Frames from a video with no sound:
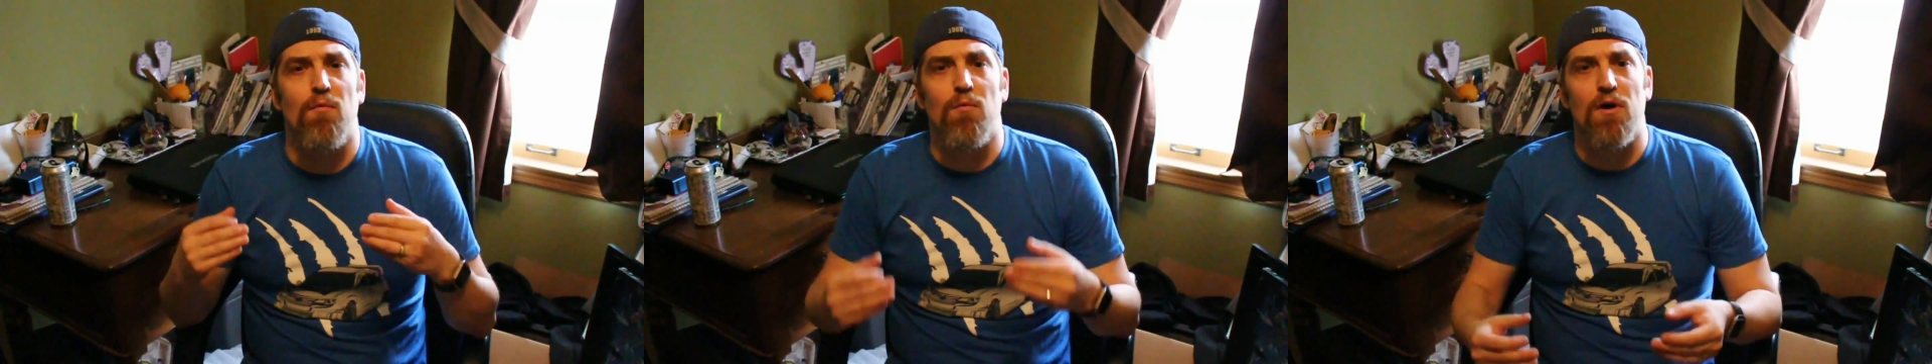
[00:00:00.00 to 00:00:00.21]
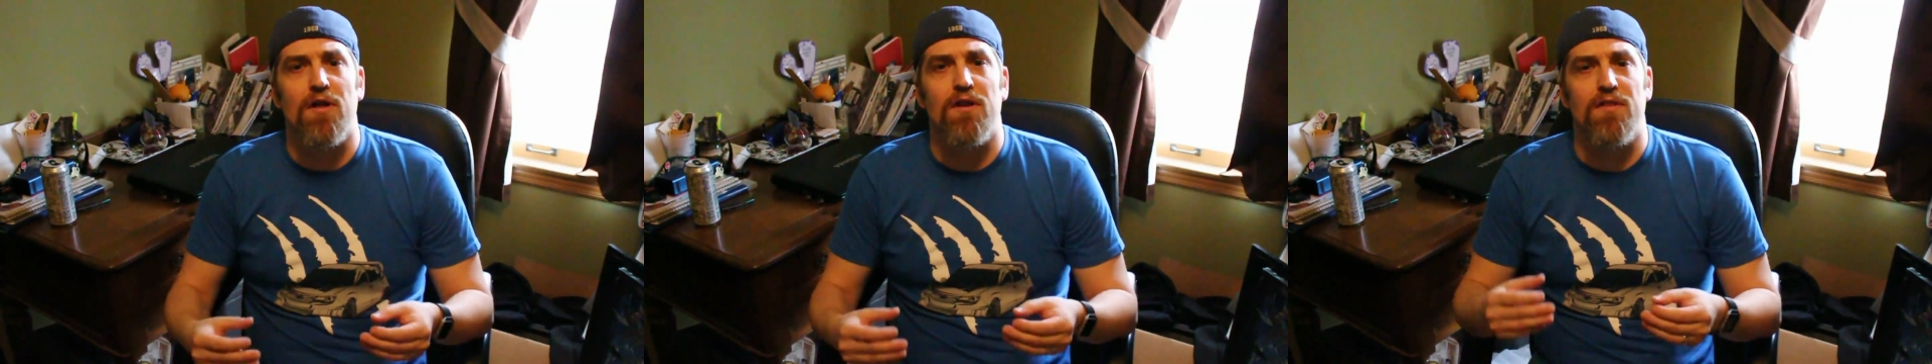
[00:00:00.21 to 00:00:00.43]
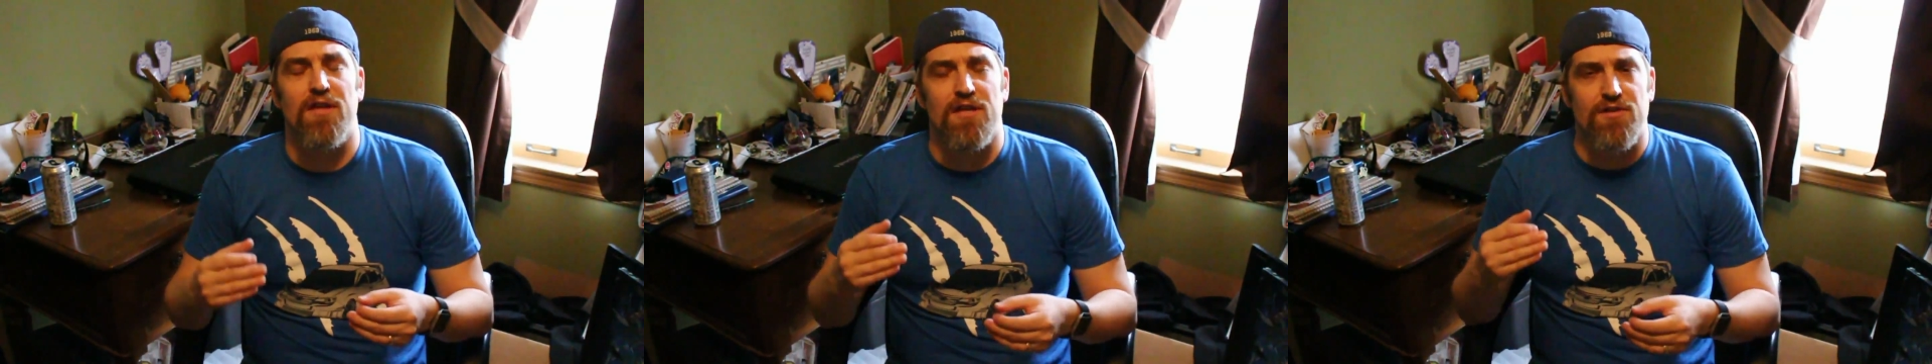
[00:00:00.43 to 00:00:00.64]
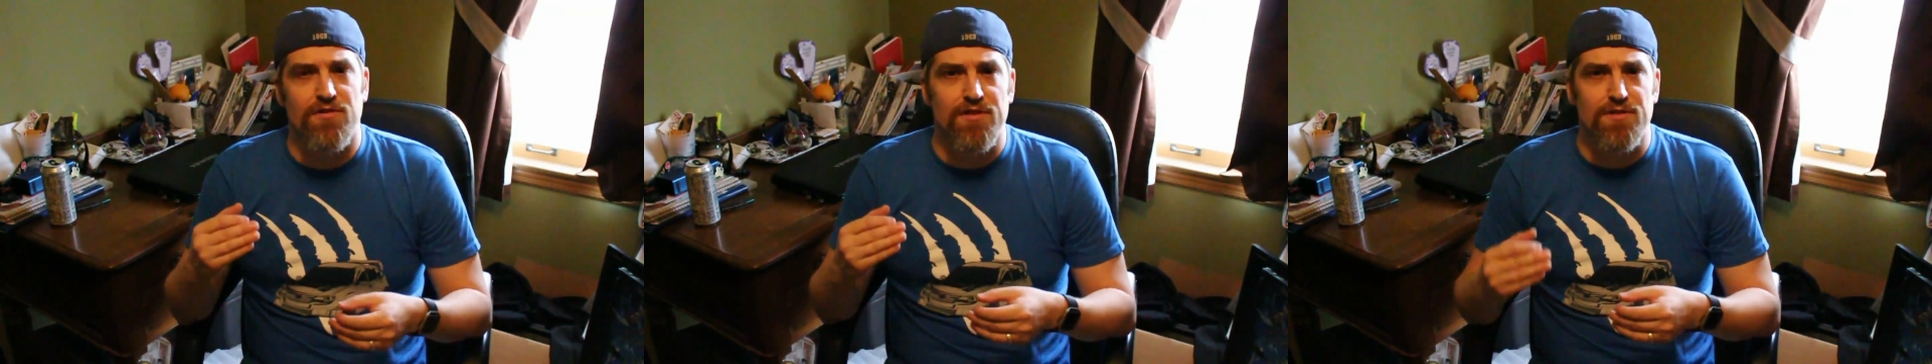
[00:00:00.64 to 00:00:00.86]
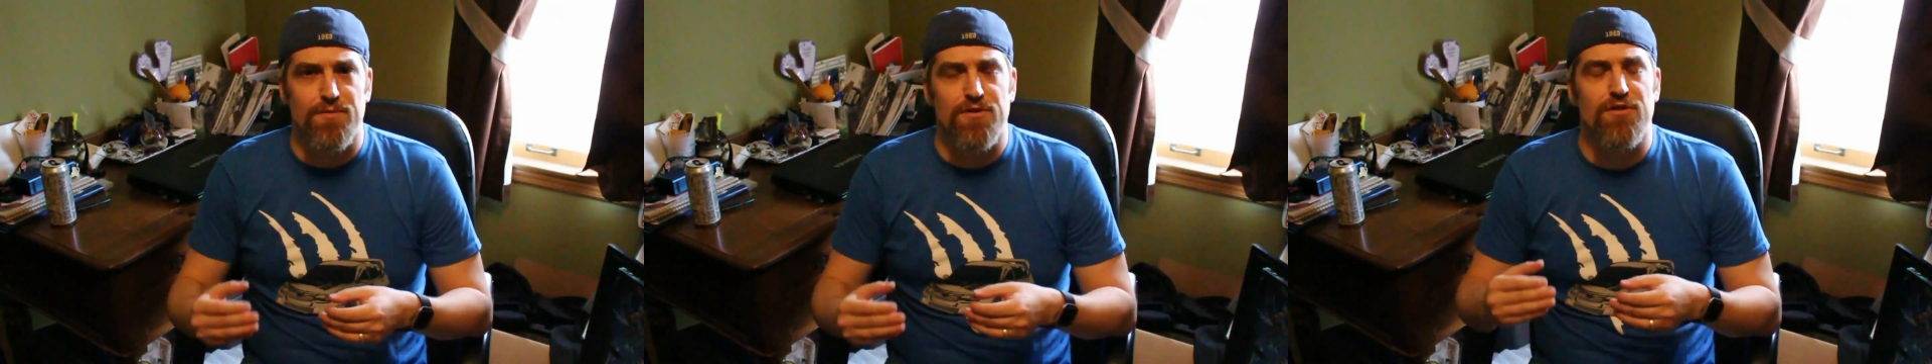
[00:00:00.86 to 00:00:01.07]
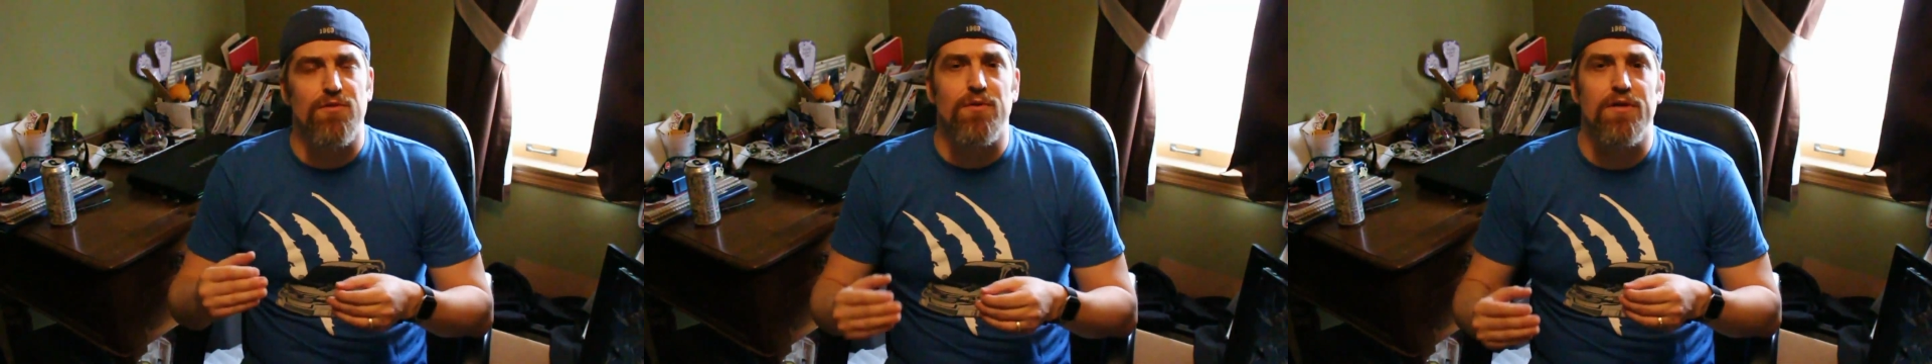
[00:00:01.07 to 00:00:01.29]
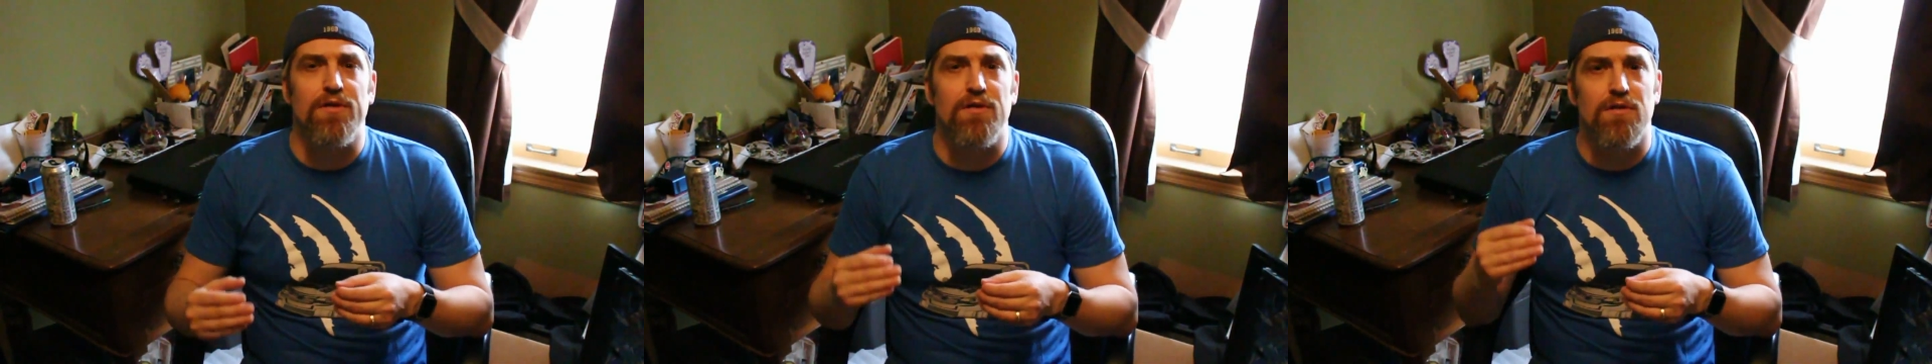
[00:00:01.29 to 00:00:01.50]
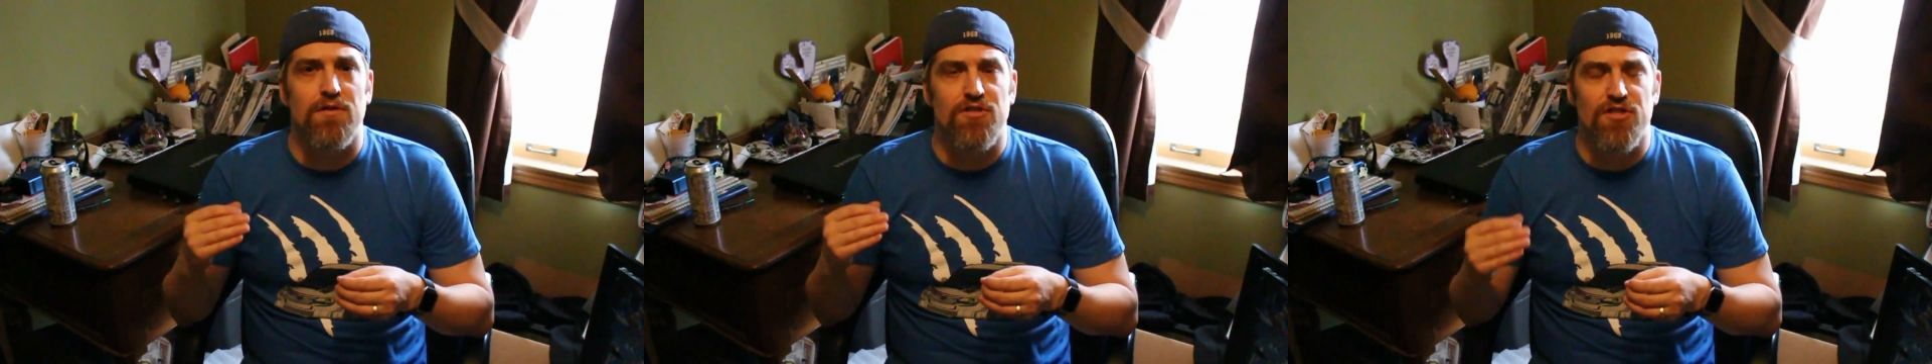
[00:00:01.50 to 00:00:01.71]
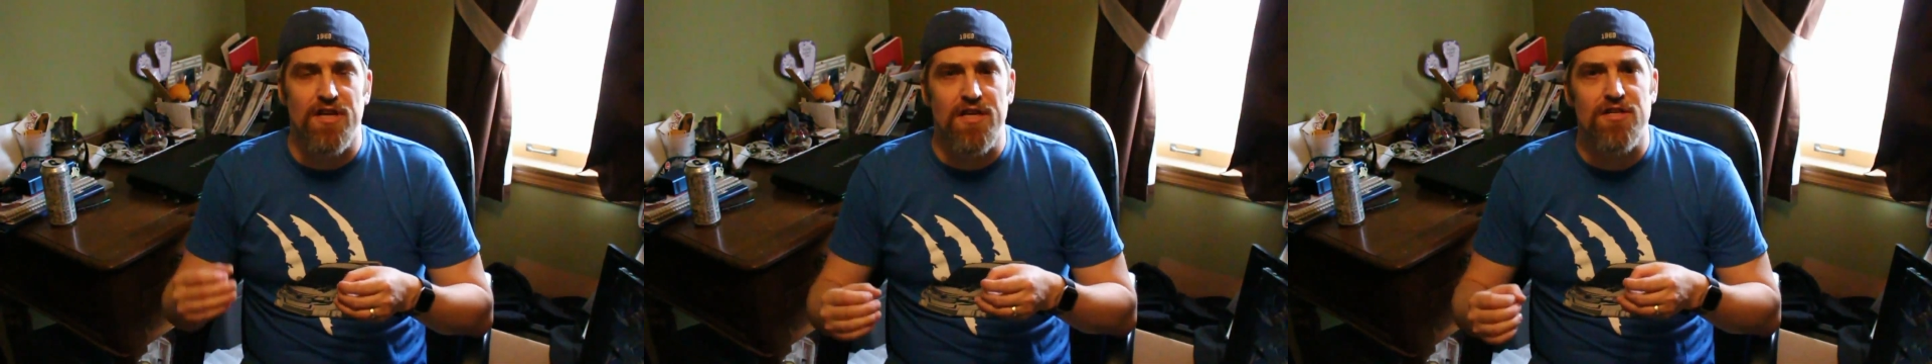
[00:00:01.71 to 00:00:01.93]
what that transmission oil
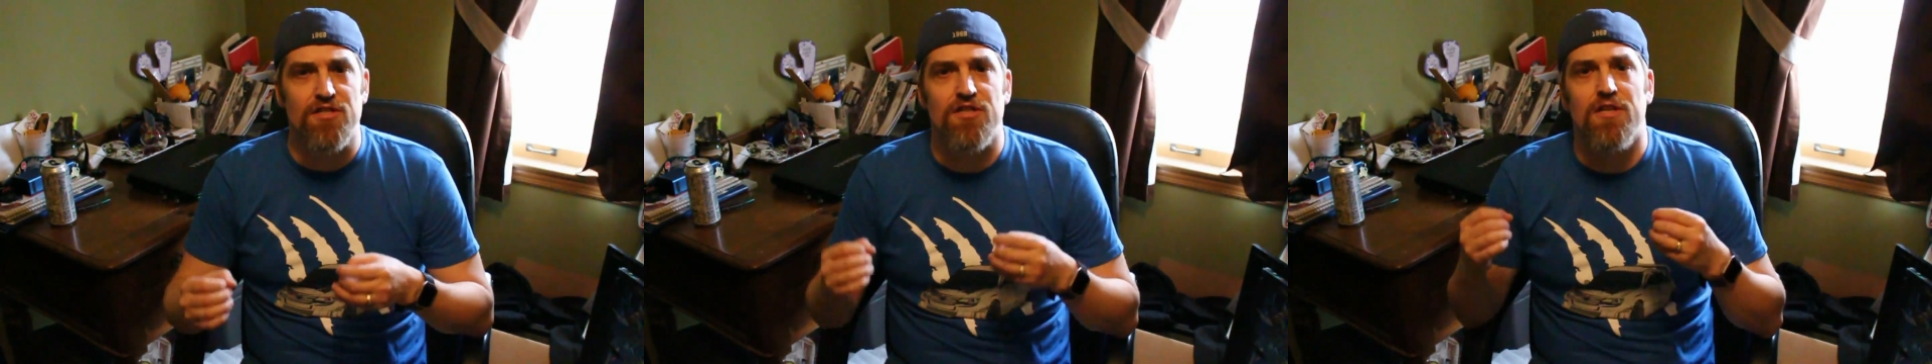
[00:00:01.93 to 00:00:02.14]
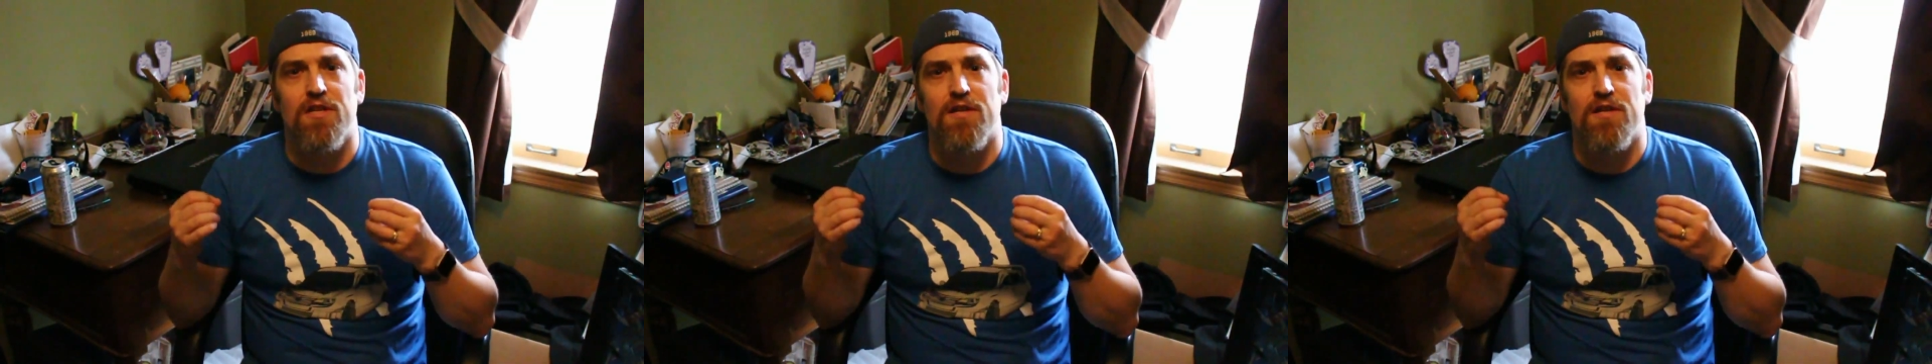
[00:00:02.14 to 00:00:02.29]
change,